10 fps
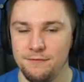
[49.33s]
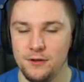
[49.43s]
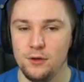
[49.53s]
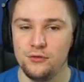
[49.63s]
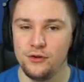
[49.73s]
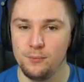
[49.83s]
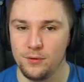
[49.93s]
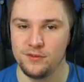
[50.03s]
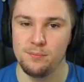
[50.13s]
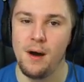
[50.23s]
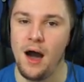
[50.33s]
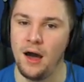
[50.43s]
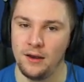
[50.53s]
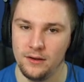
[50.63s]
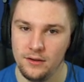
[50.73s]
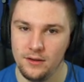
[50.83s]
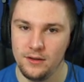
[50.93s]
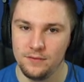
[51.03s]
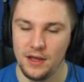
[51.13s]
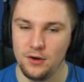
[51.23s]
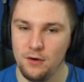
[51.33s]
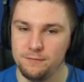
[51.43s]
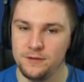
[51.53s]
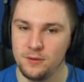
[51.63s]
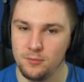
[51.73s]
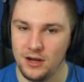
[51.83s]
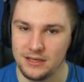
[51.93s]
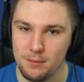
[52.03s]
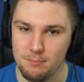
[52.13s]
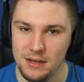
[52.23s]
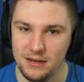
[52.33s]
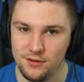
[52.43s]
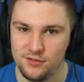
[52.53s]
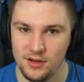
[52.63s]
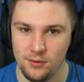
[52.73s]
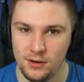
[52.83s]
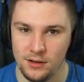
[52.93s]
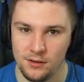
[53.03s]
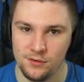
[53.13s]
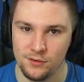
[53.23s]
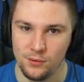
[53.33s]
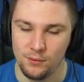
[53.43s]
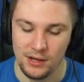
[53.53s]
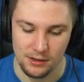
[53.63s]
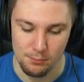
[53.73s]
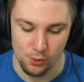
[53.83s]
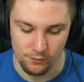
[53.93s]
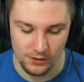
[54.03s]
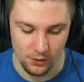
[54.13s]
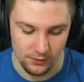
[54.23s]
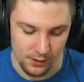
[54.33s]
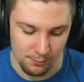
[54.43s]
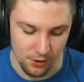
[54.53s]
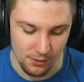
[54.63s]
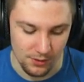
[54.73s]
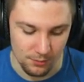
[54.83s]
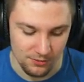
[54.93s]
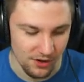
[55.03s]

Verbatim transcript: If YouTube was smart, they'd offer them like a mini series or like a movie on their premium